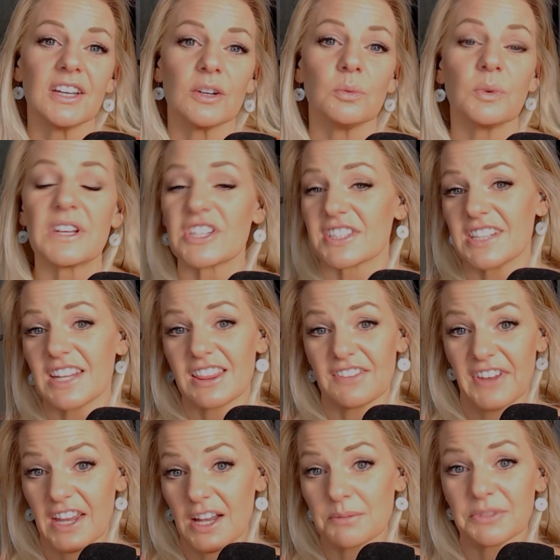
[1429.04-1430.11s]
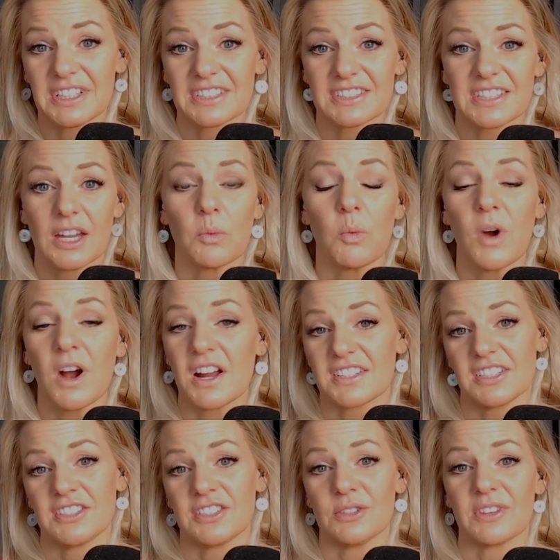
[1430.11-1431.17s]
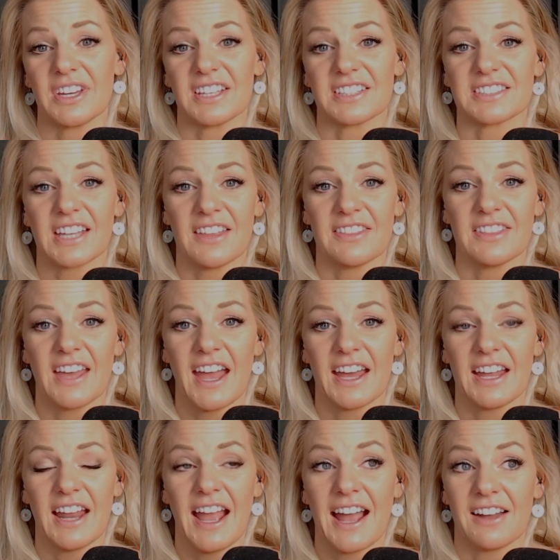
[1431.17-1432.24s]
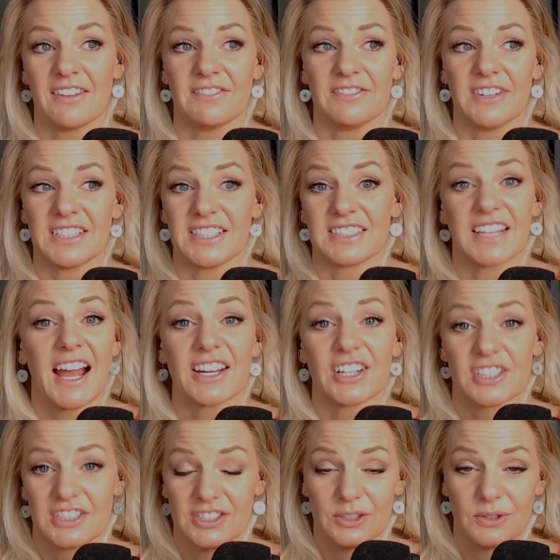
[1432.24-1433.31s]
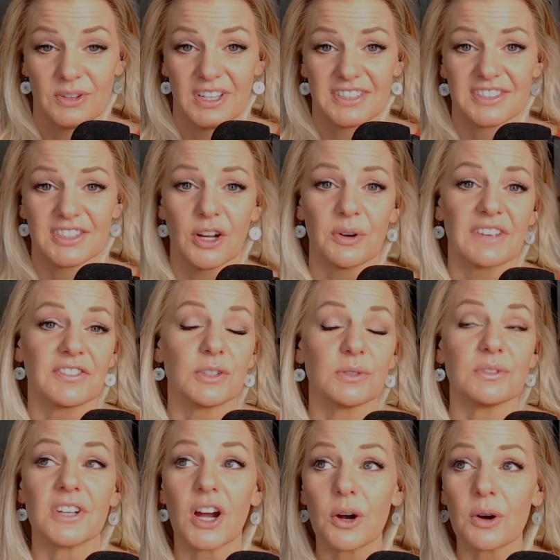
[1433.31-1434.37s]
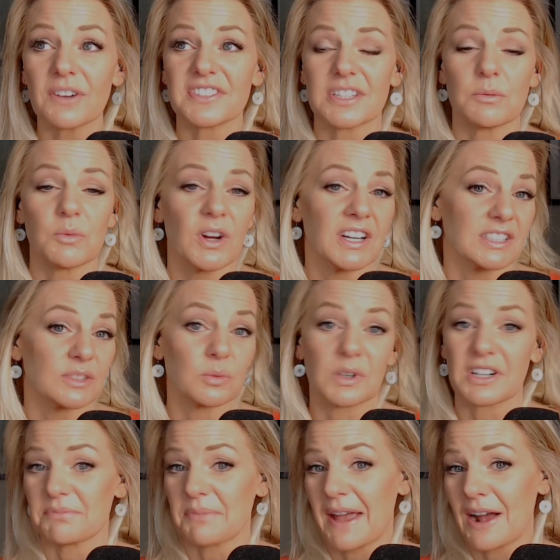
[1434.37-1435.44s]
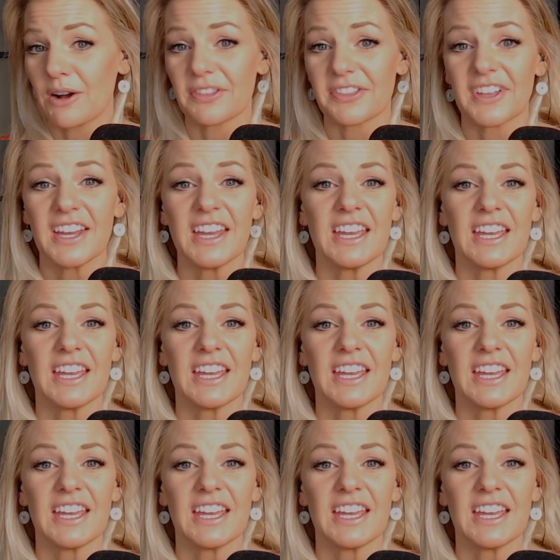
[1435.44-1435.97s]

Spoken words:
We just need the families that want to do this and that have a desire to do this. So if you know of someone, it's word of mouth.